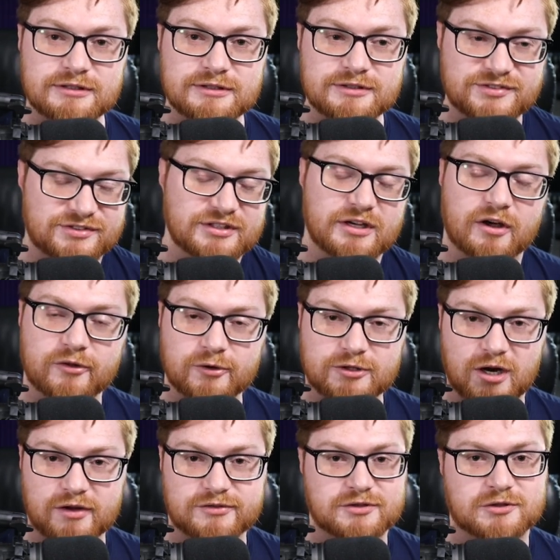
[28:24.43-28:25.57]
see other
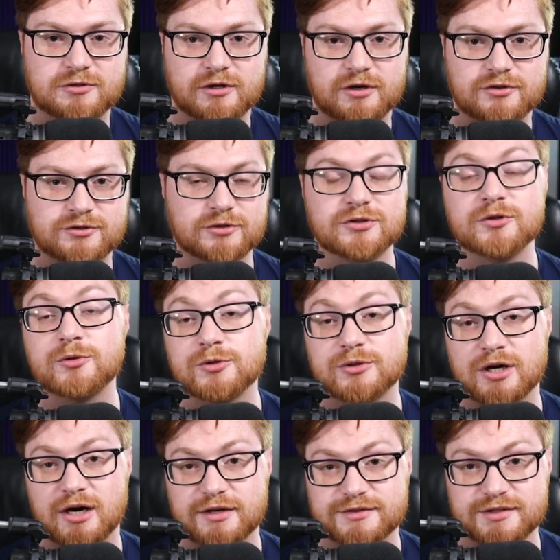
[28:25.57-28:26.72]
content creators, or you do
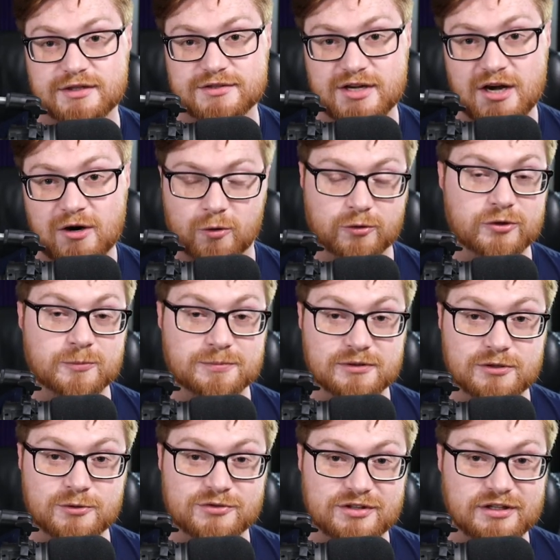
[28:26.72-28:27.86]
content, or you
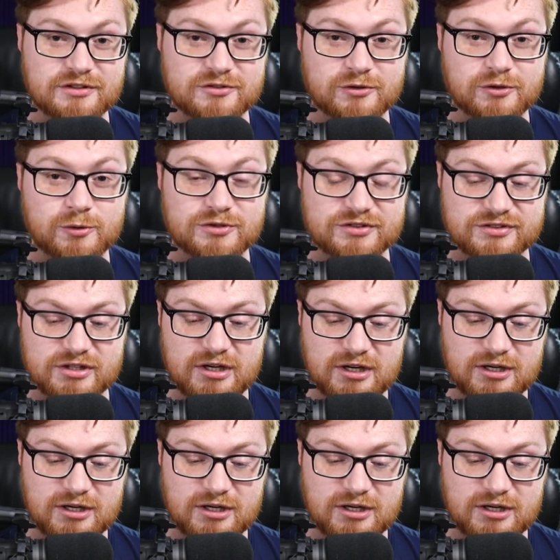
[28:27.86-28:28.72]
produce things, or you just